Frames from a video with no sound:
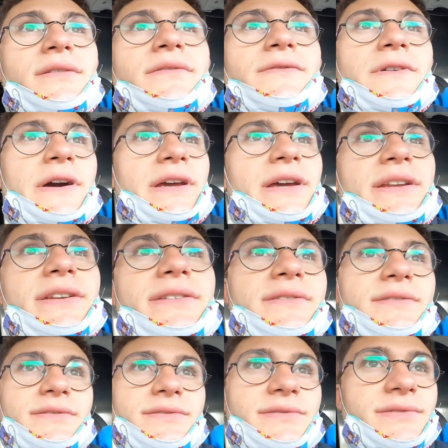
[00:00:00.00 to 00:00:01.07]
fucking
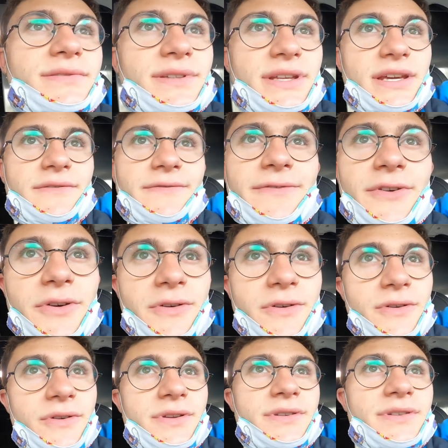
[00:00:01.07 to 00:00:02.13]
get
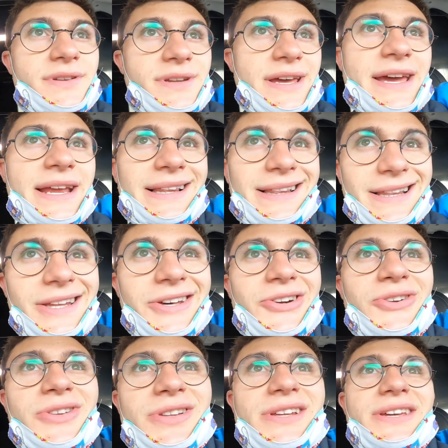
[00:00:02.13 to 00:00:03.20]
food, and
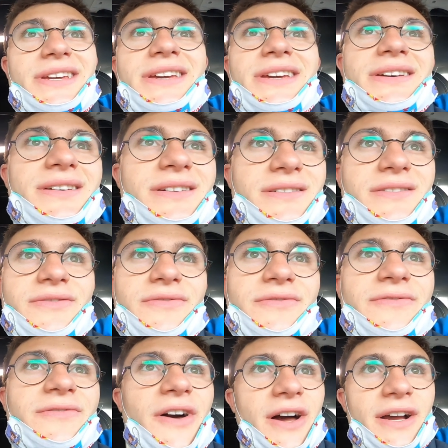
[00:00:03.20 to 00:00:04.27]
literally
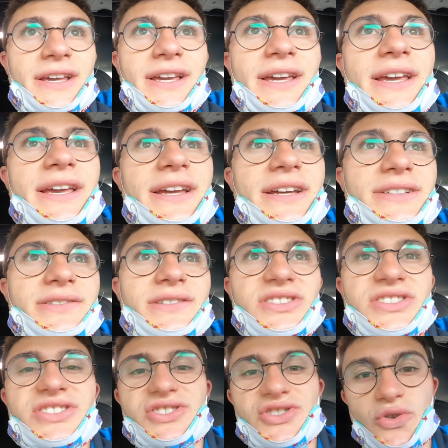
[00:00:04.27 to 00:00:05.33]
fucking
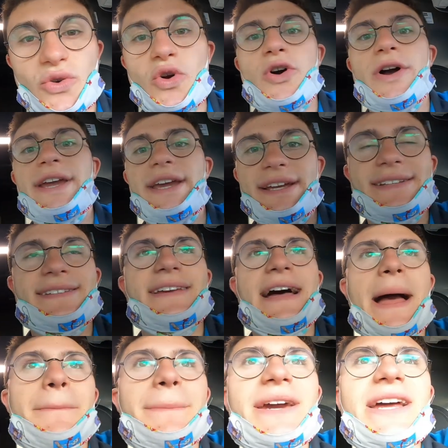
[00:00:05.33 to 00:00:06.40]
destroy it.
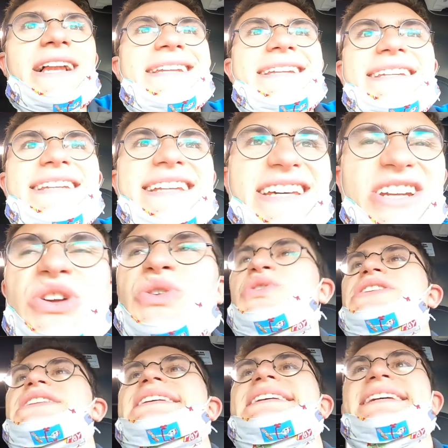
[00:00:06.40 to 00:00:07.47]
I'm gonna
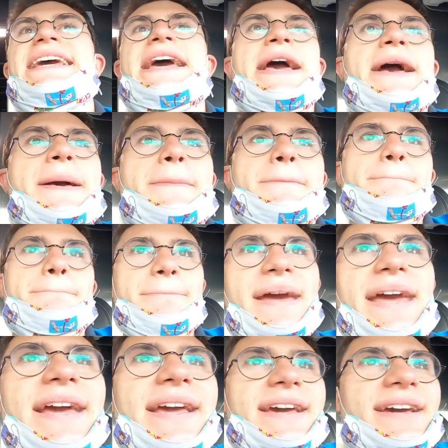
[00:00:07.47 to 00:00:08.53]
literally
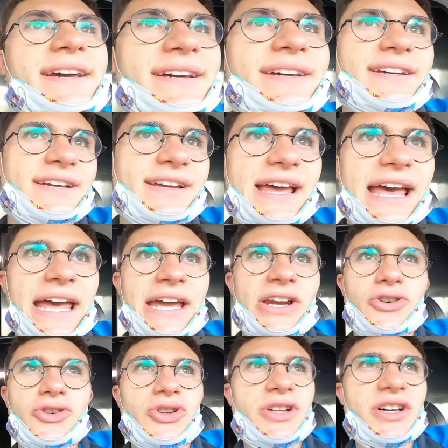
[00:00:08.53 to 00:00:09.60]
make
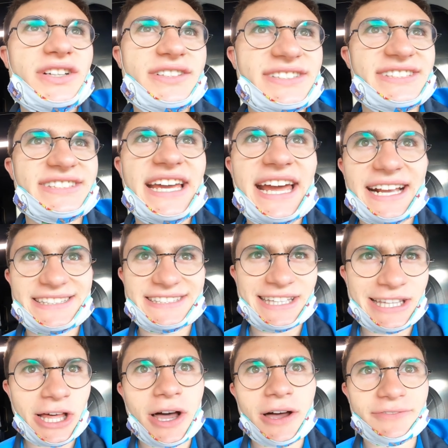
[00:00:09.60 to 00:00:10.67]
anal sex
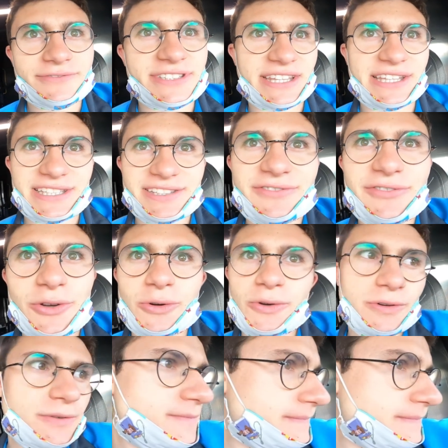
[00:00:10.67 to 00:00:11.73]
love to this food.